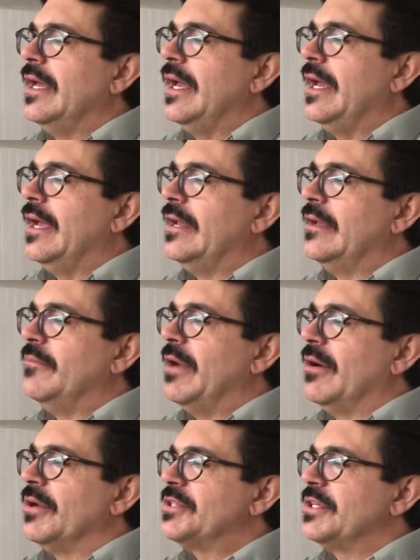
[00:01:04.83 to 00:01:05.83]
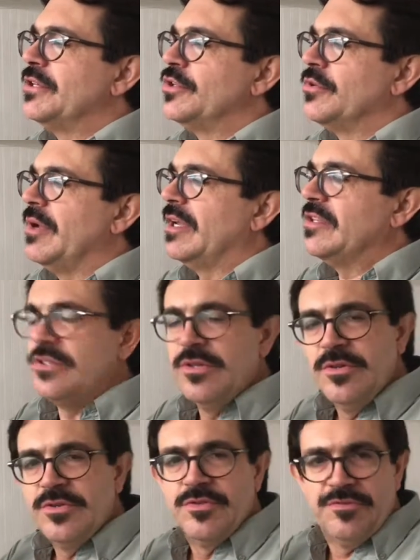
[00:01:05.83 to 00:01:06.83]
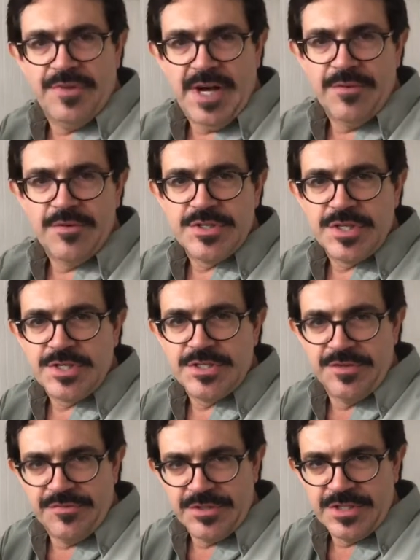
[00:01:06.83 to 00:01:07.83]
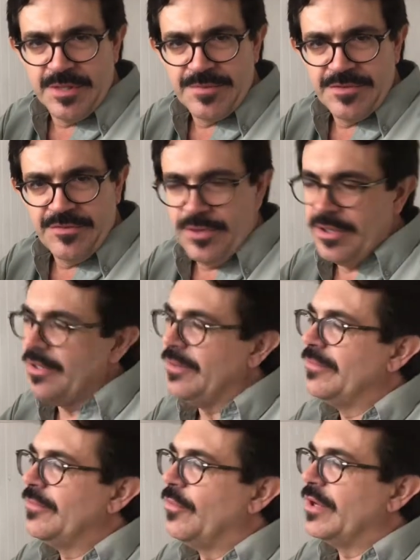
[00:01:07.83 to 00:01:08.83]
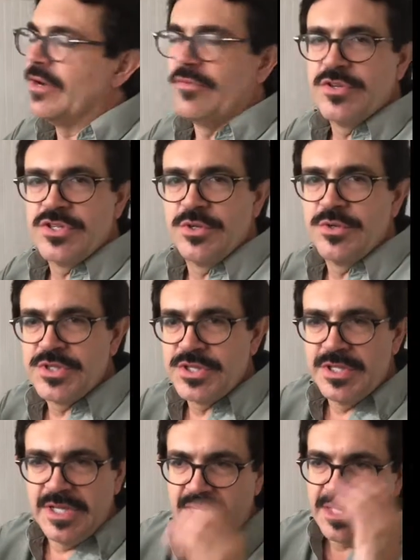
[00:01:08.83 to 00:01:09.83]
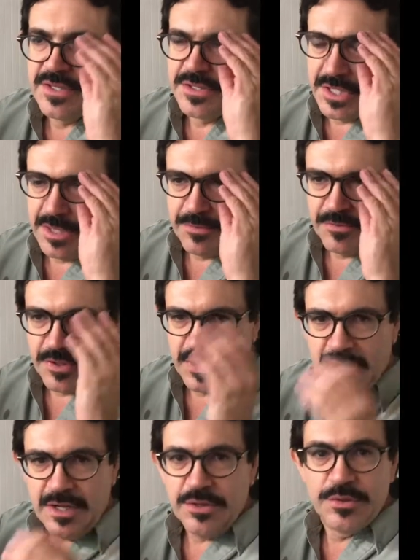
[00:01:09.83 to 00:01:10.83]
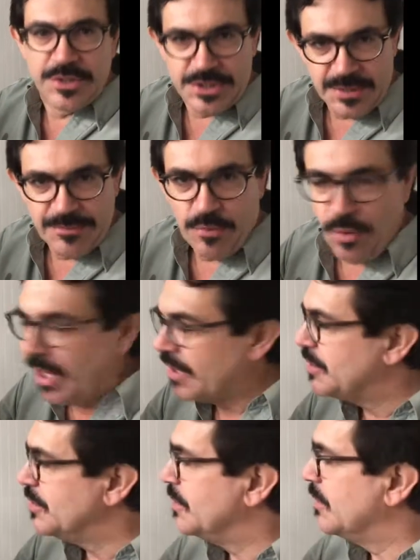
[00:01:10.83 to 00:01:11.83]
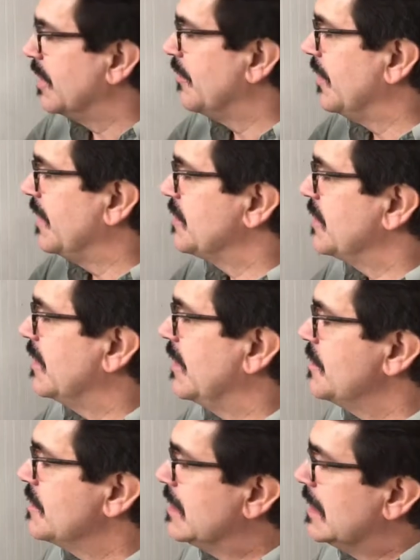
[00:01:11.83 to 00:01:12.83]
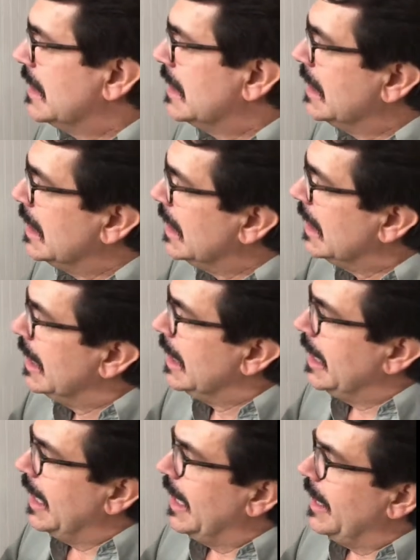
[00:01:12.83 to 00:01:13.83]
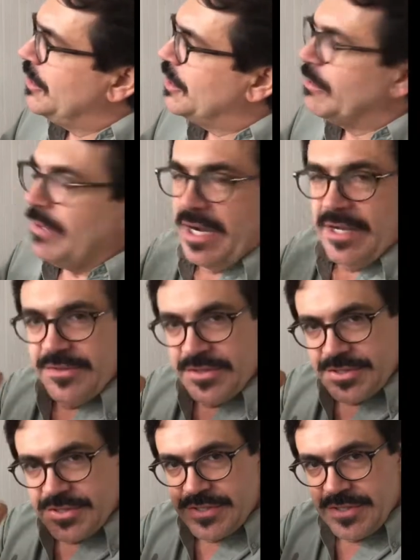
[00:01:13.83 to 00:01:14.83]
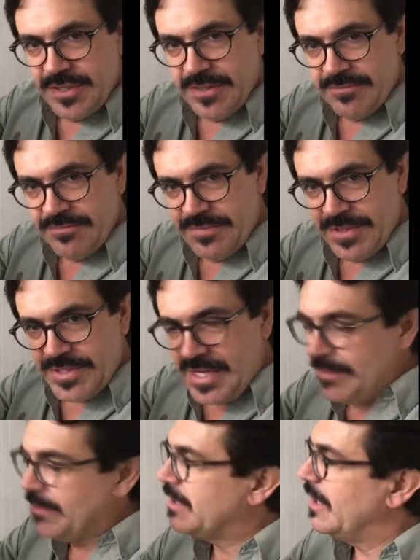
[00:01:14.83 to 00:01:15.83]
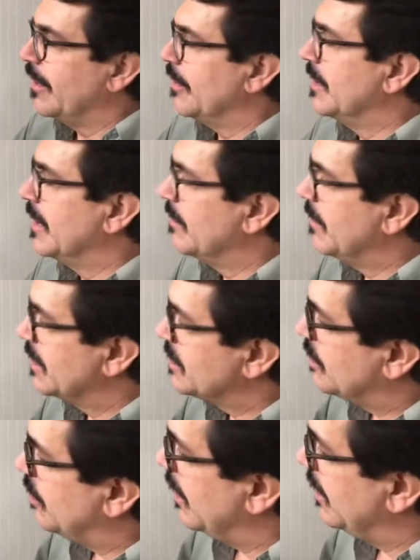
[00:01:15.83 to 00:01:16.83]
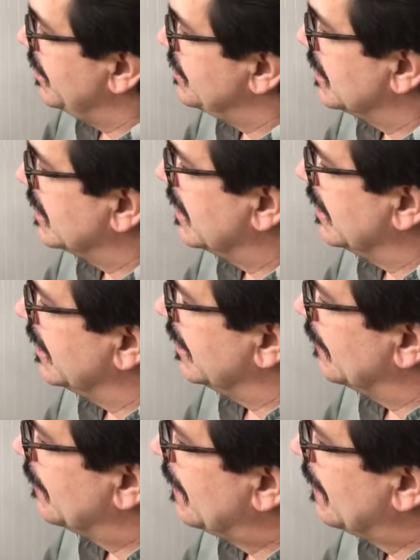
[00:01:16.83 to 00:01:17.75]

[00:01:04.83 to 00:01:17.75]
And Merit's can direct you to 5 or 6 different types of oil, whatever suits the need, the type of clock or the type of watch you're doing, if that's the case. And you can buy this applicator, and that makes it quite easy to get in.